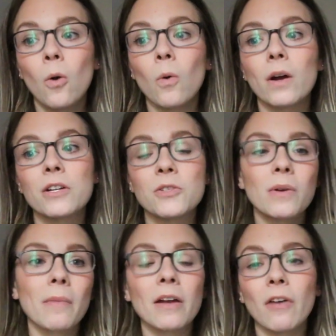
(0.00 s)
or
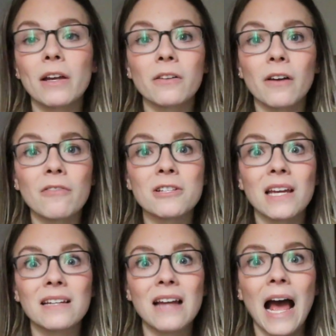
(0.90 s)
doing my regular
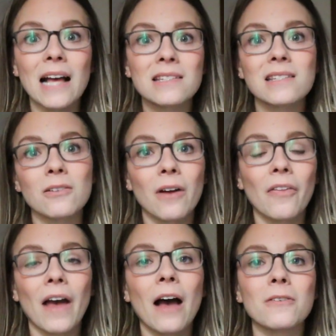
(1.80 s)
everyday tasks
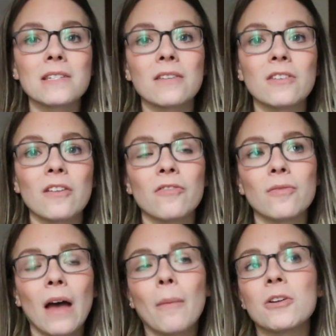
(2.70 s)
around the house, of
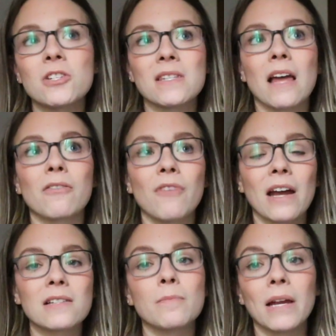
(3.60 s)
how much does that
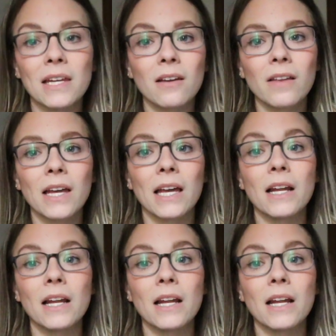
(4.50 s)
affect my healing.